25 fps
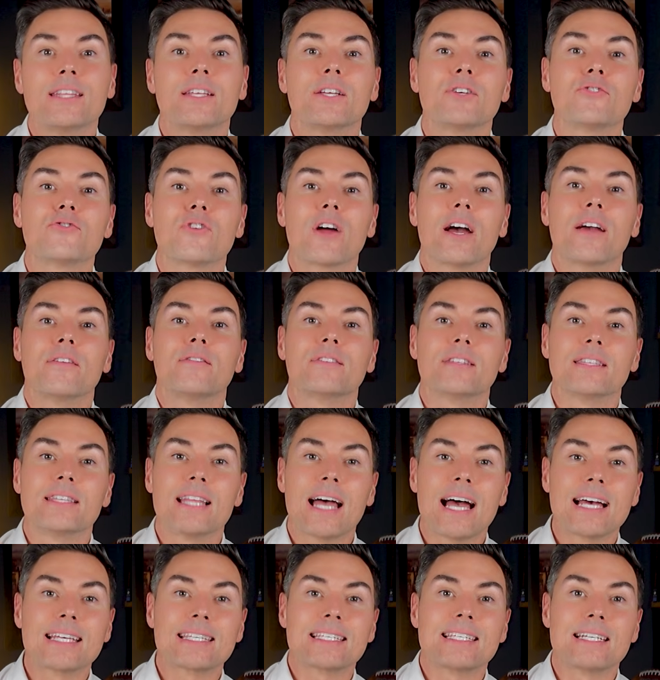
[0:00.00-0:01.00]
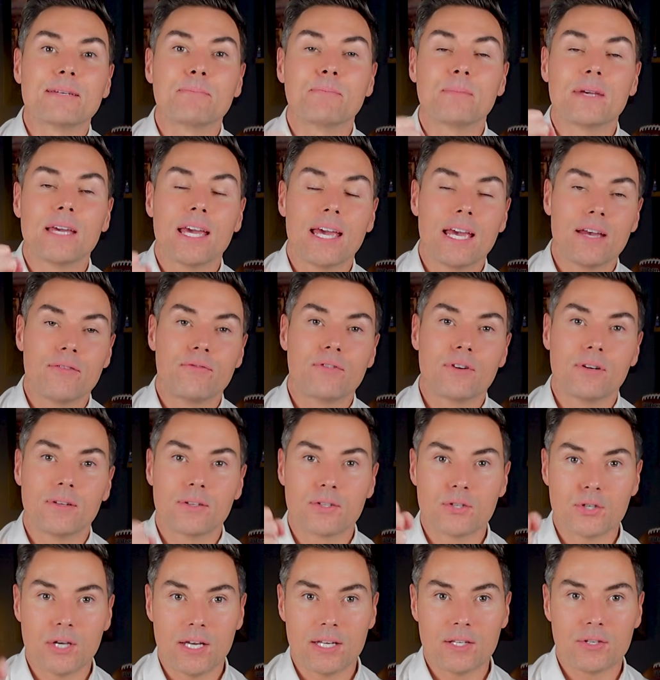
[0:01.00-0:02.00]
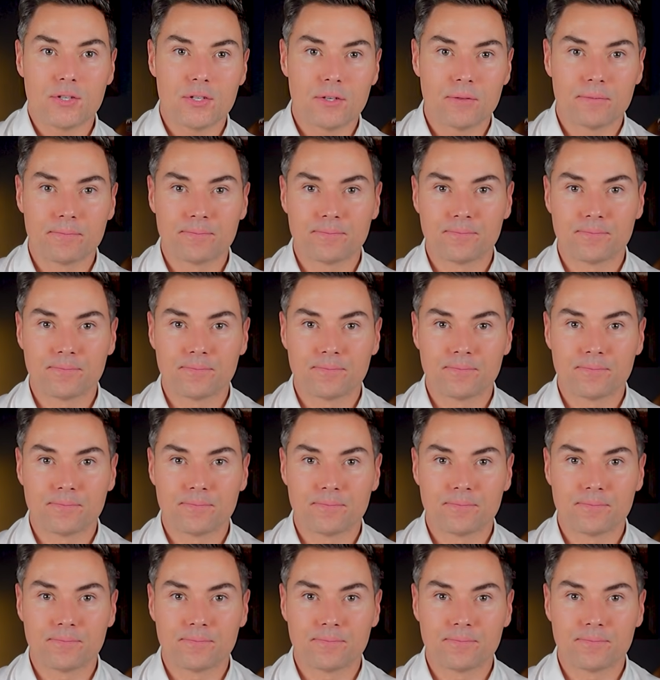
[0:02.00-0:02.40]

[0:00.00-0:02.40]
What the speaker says: that drives lasting behavioral change.